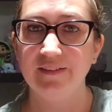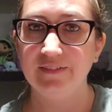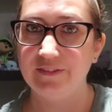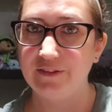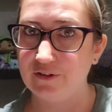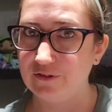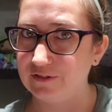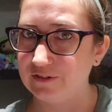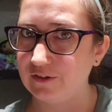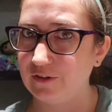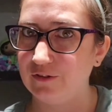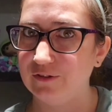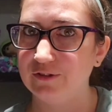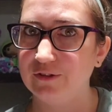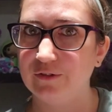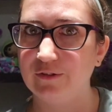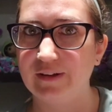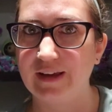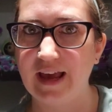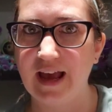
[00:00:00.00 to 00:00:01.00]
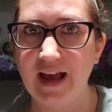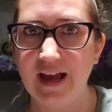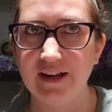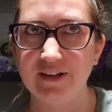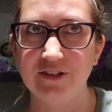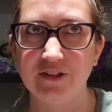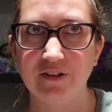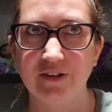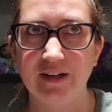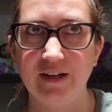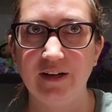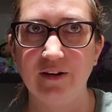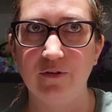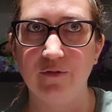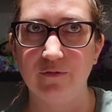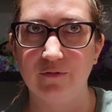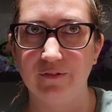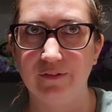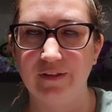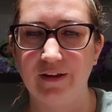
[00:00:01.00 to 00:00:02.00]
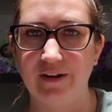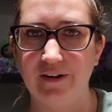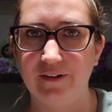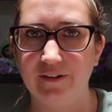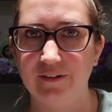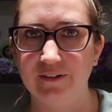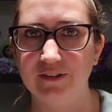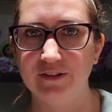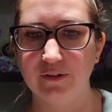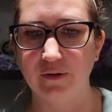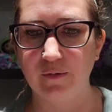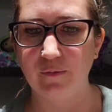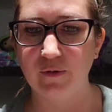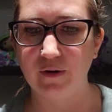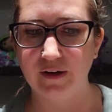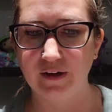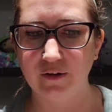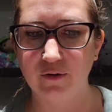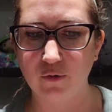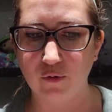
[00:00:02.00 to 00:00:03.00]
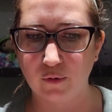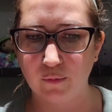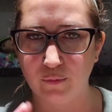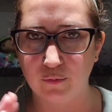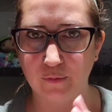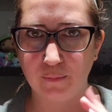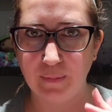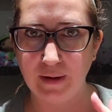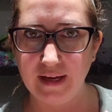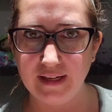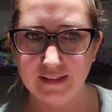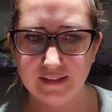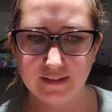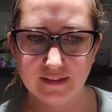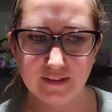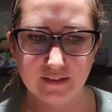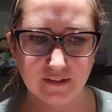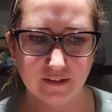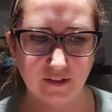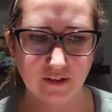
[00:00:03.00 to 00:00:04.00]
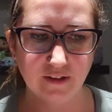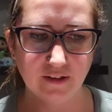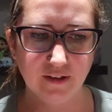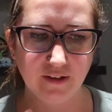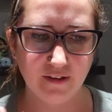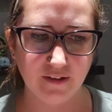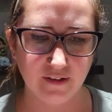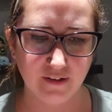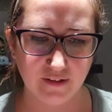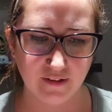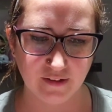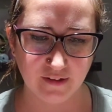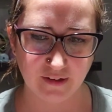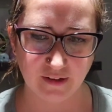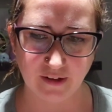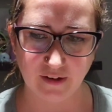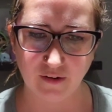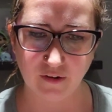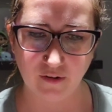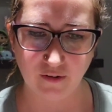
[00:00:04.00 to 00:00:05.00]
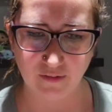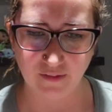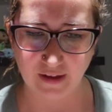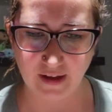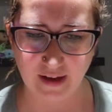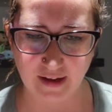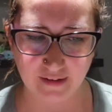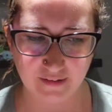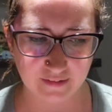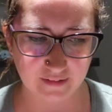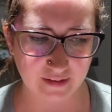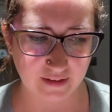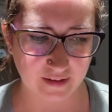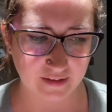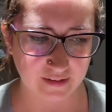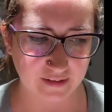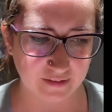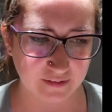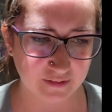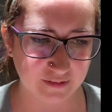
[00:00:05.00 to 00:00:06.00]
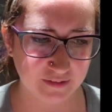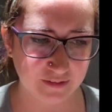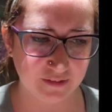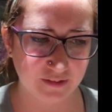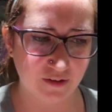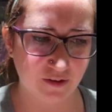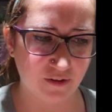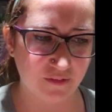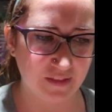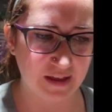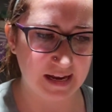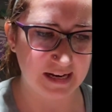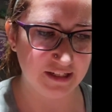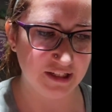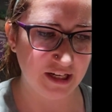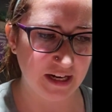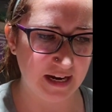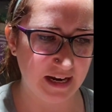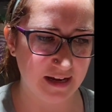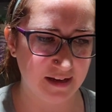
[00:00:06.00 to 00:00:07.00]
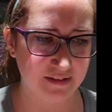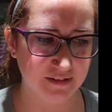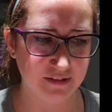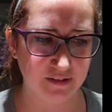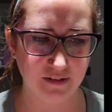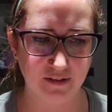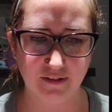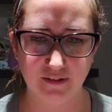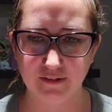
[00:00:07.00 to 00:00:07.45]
There's also a cat tree over there, so I want to incorporate pets and all that all that jazz.